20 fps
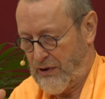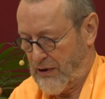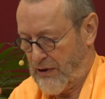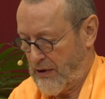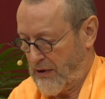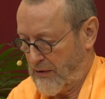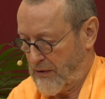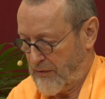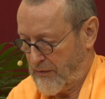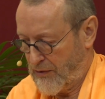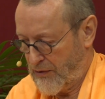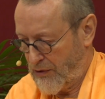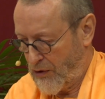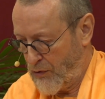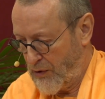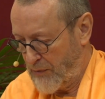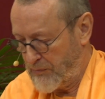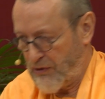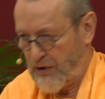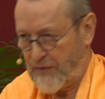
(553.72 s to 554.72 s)
the
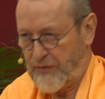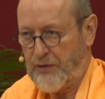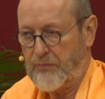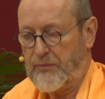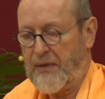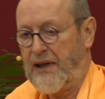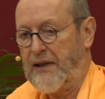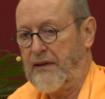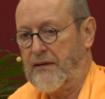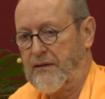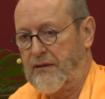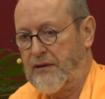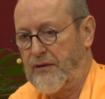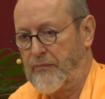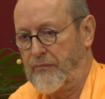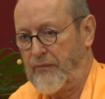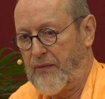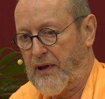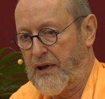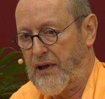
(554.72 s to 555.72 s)
grip of the mind.
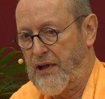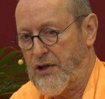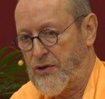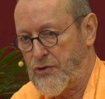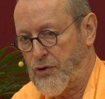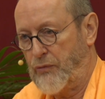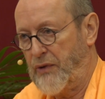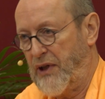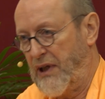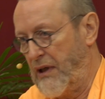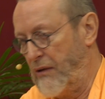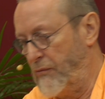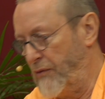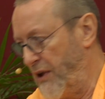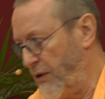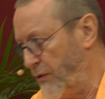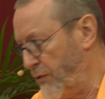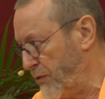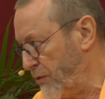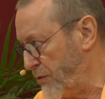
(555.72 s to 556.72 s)
So we
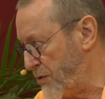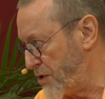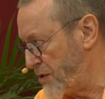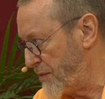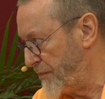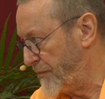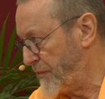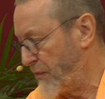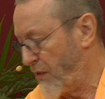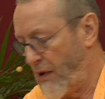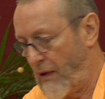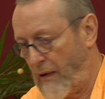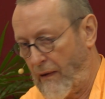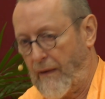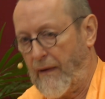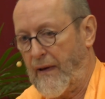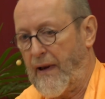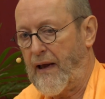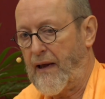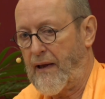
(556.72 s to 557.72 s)
use
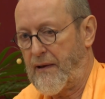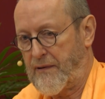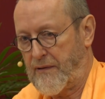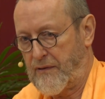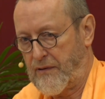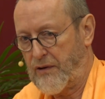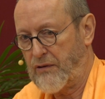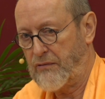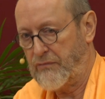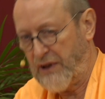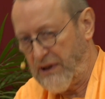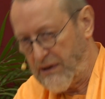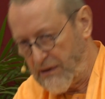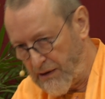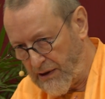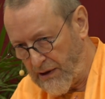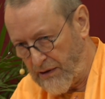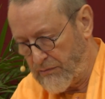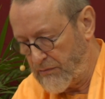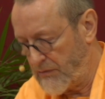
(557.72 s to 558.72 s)
a last
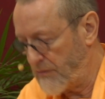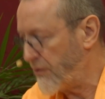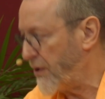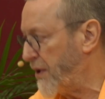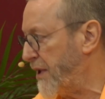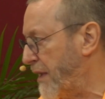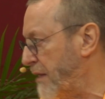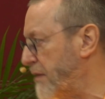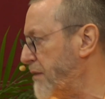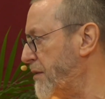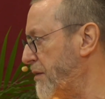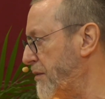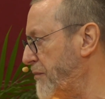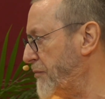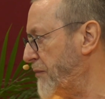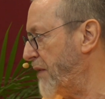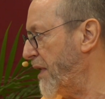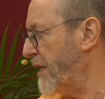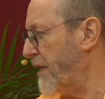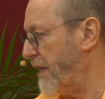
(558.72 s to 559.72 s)
vritti for that,
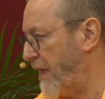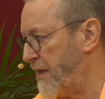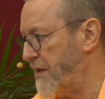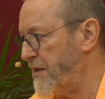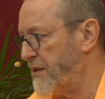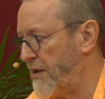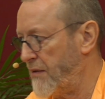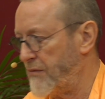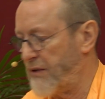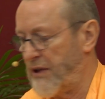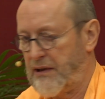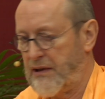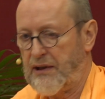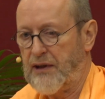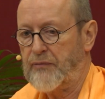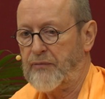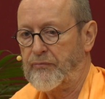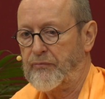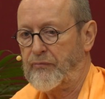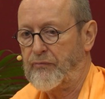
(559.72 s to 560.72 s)
antya vritti,
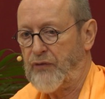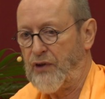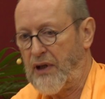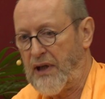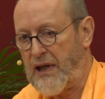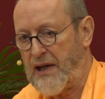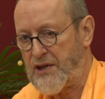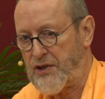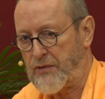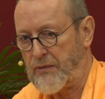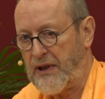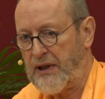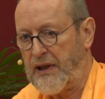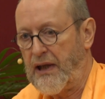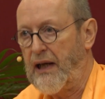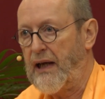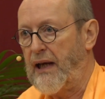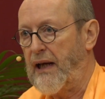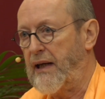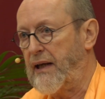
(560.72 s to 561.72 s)
the last one.
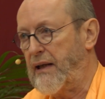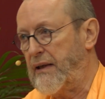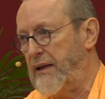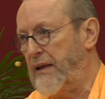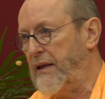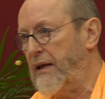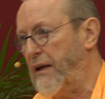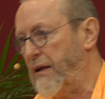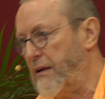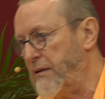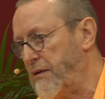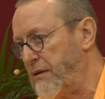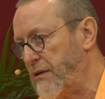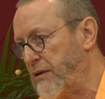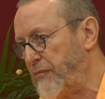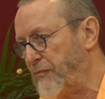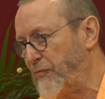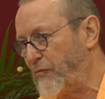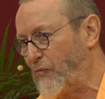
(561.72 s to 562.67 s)
And at the end